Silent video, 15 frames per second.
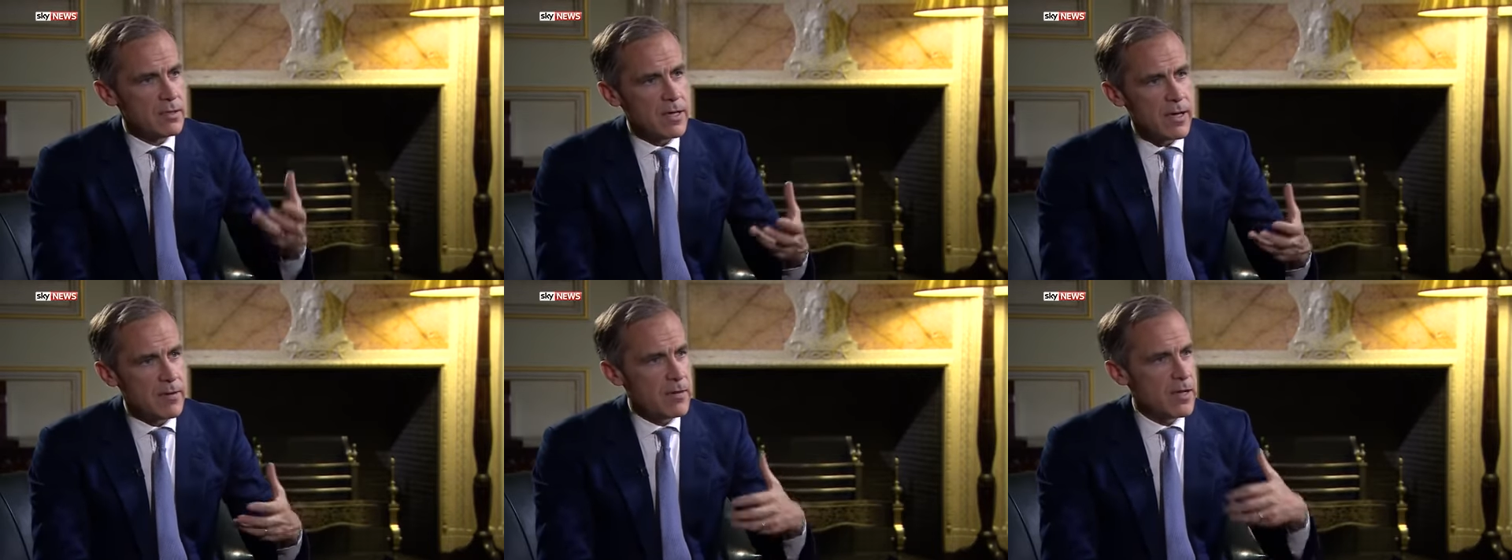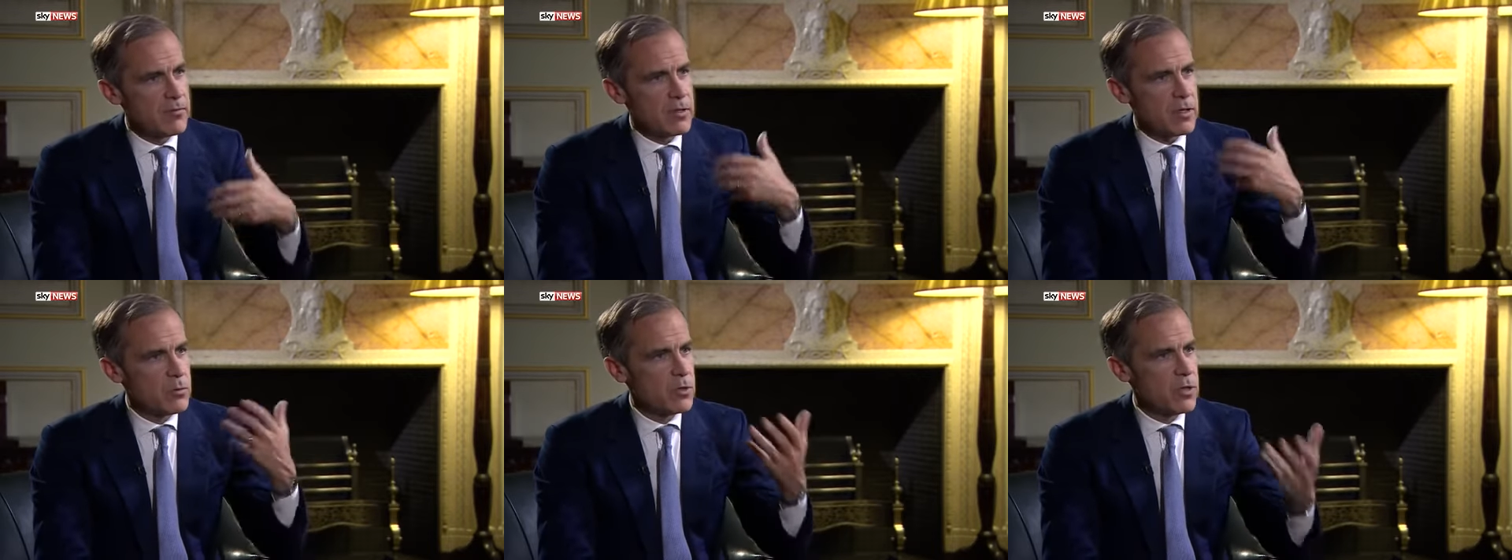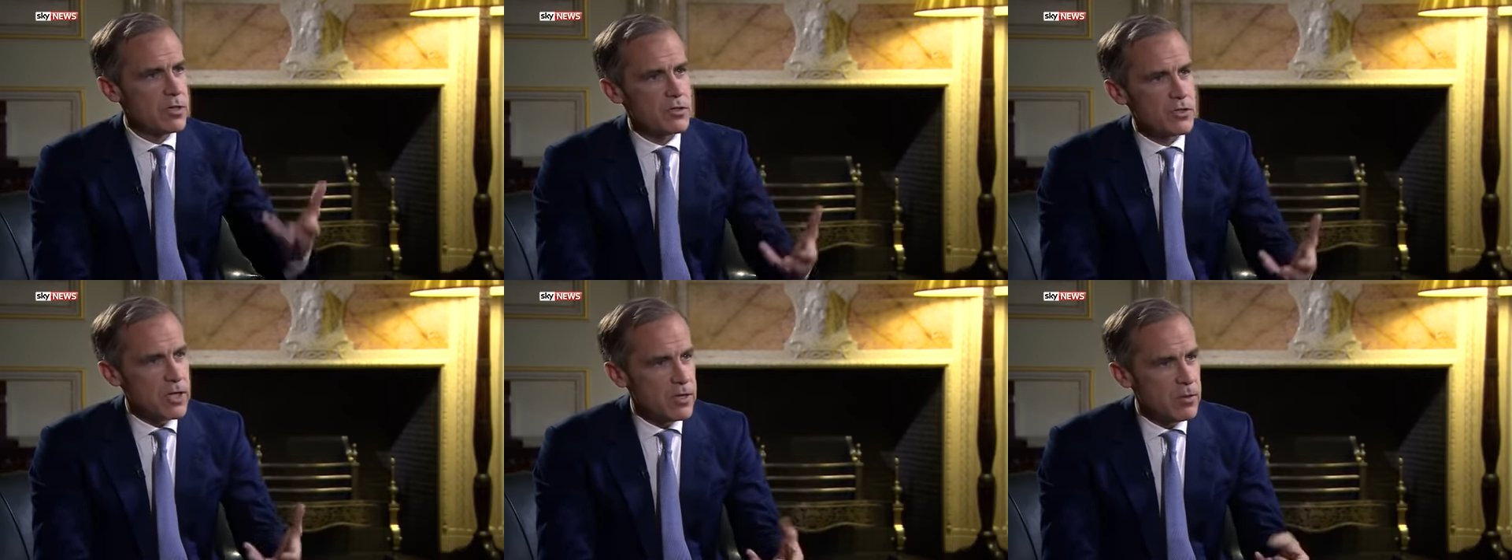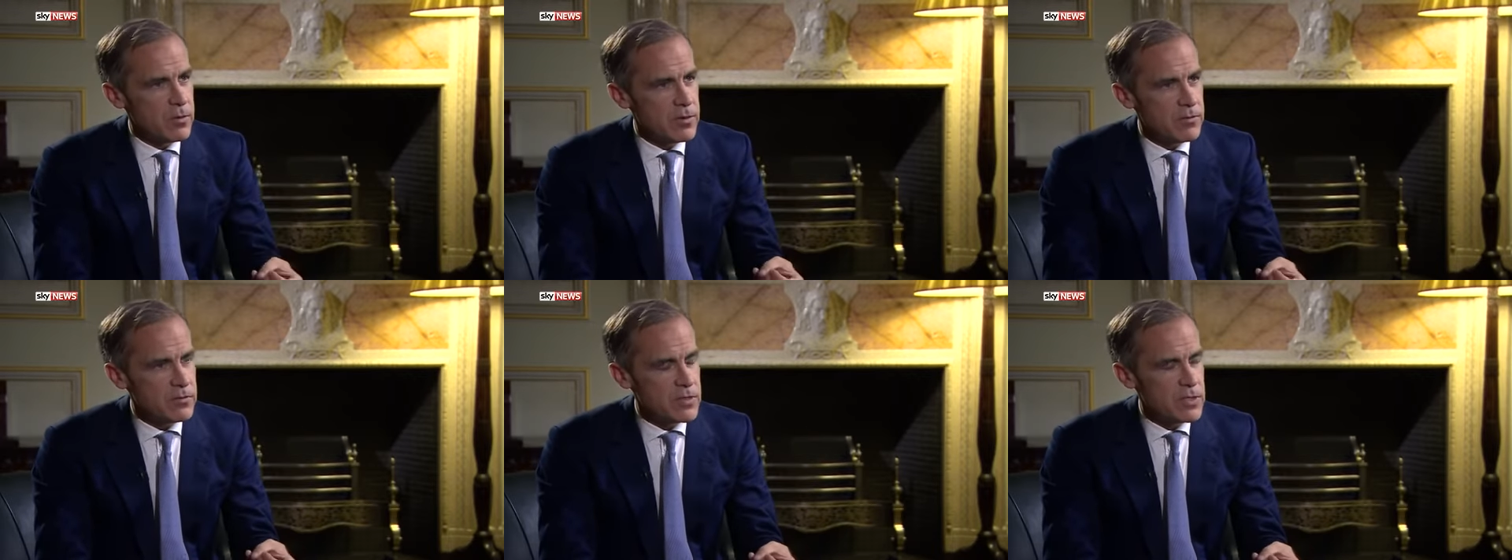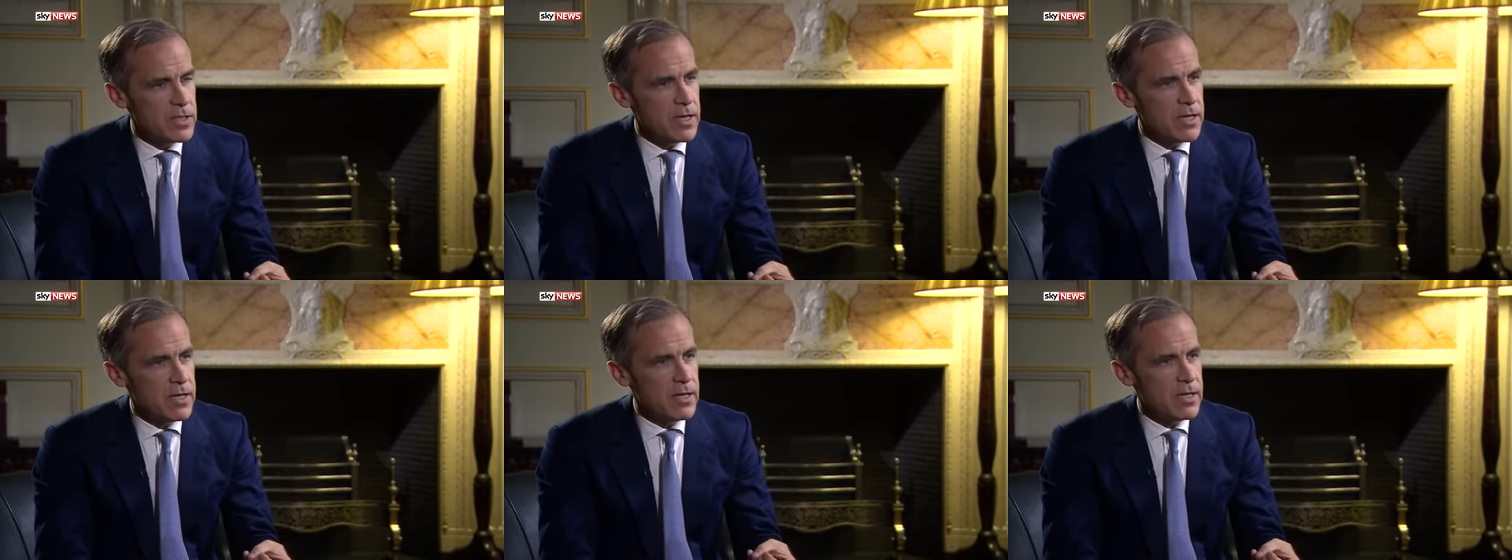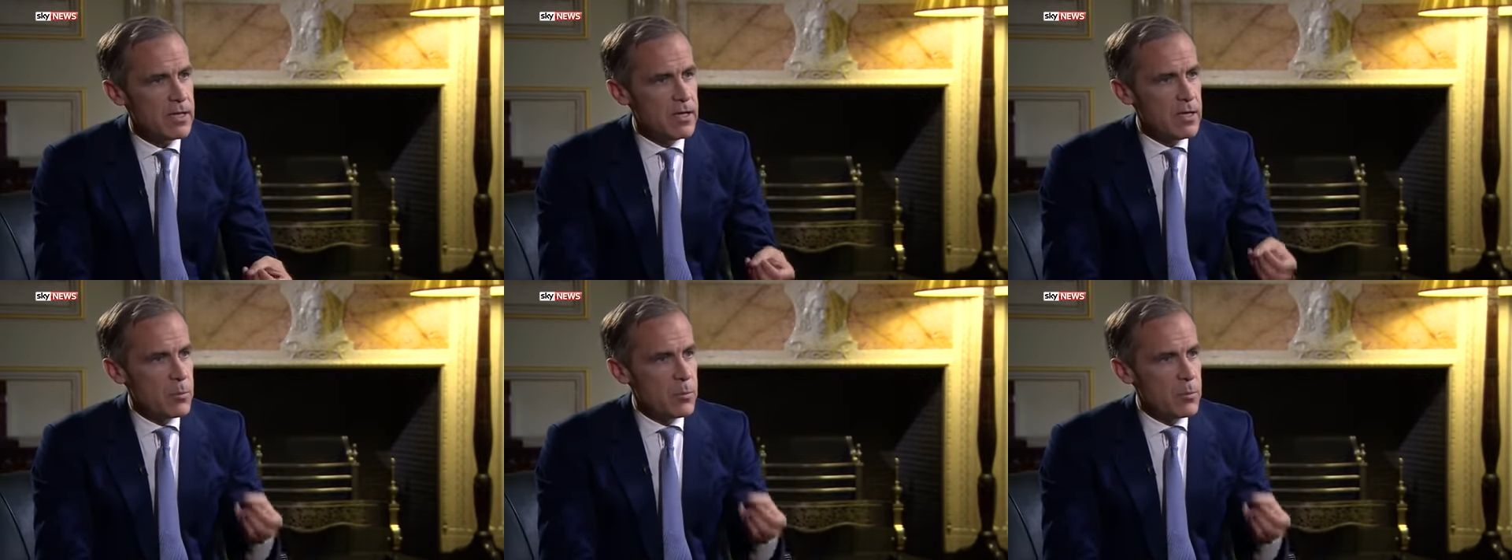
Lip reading: advocate. We're not the shadow FCA.